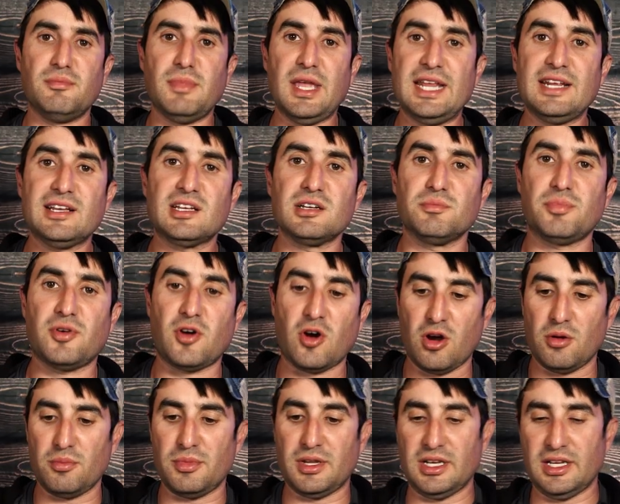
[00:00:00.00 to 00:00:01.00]
The main
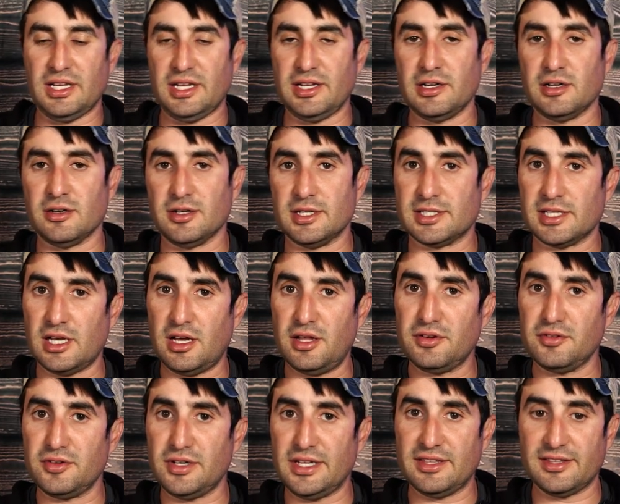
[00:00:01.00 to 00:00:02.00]
compartment here is
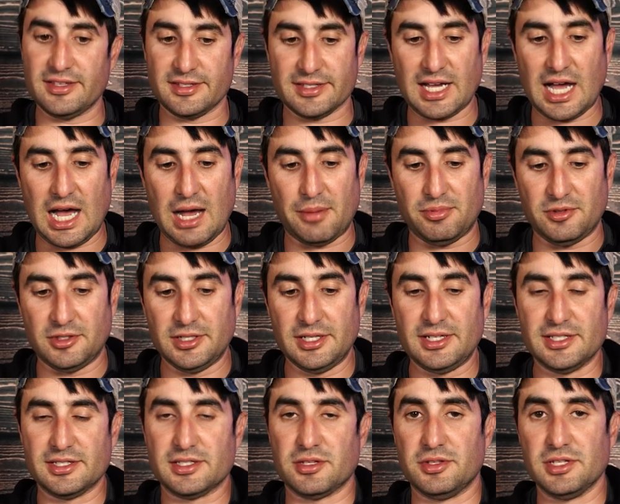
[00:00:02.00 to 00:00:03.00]
underneath the top
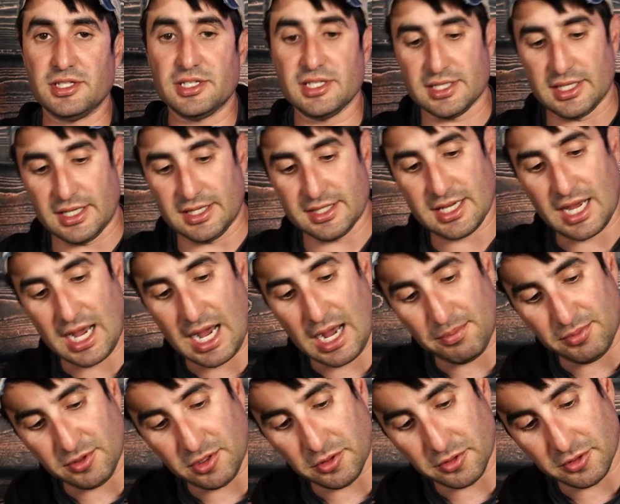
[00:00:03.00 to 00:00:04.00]
lid, and so this is a
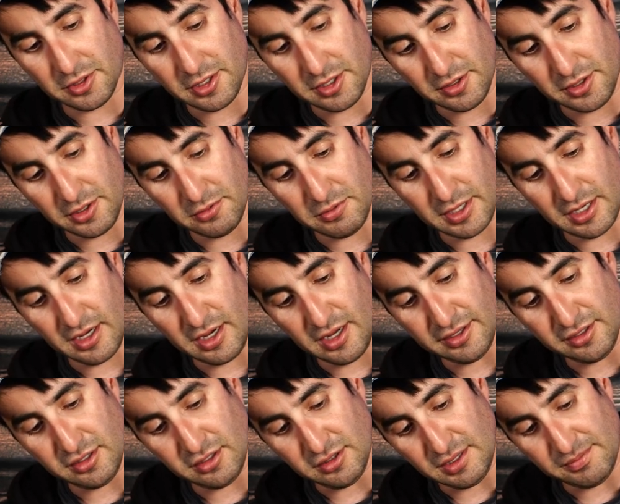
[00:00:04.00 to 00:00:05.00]
top loader here. You want to
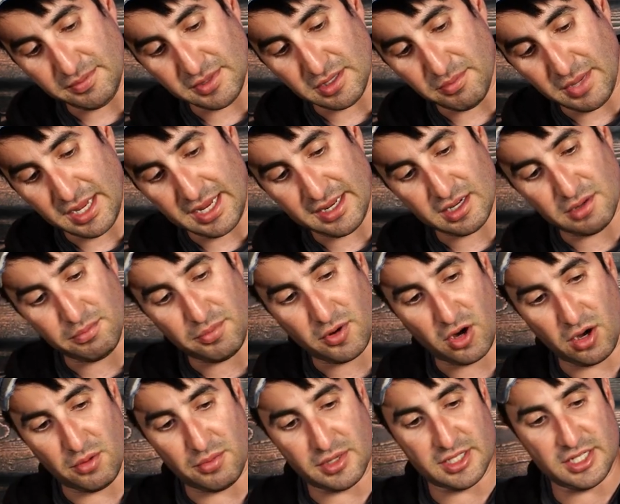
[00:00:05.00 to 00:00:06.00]
unclip the main
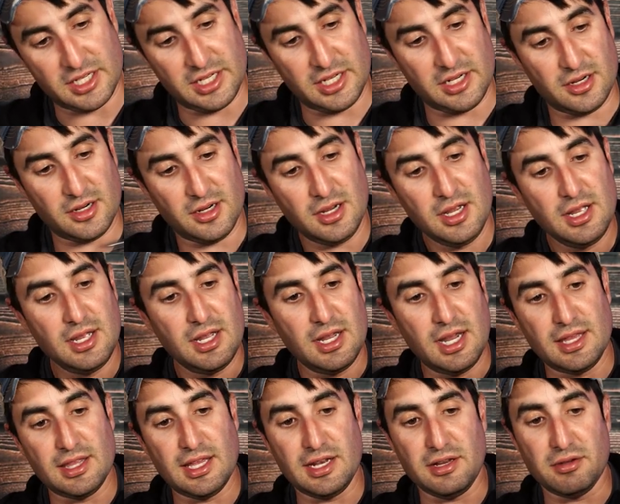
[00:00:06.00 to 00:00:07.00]
compartments here,
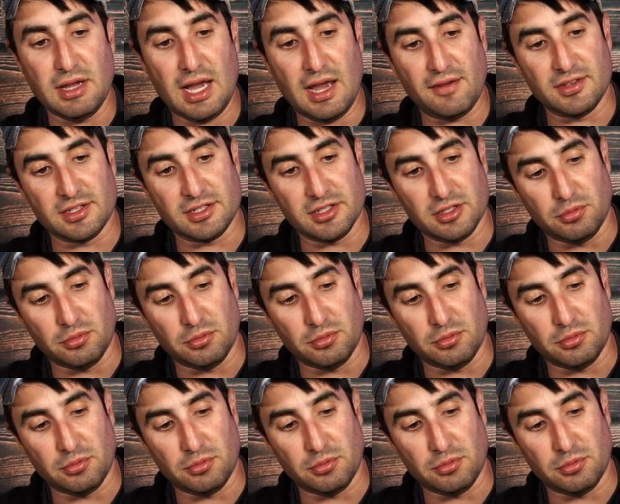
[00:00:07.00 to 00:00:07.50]
and then you have this